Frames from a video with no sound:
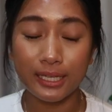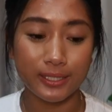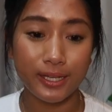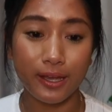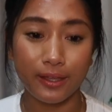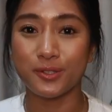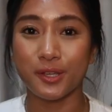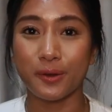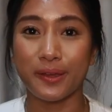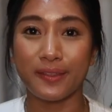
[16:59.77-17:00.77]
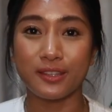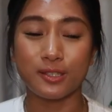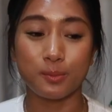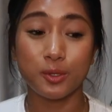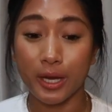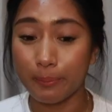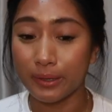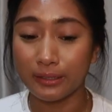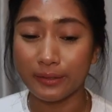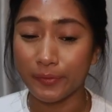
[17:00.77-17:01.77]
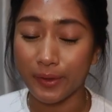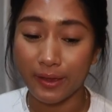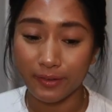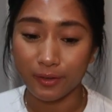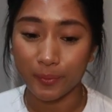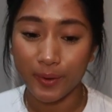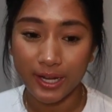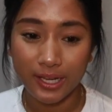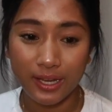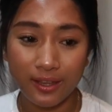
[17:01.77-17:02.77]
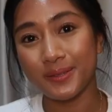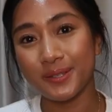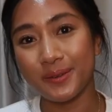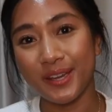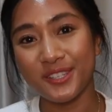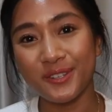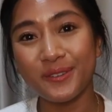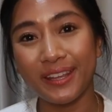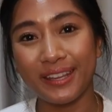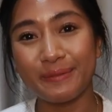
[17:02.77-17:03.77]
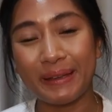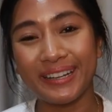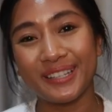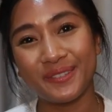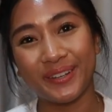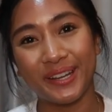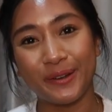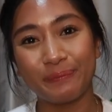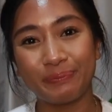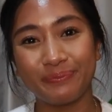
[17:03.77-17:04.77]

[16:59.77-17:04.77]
And yeah, also hit that subscribe button if you haven't already. I'll see you guys soon in my next video.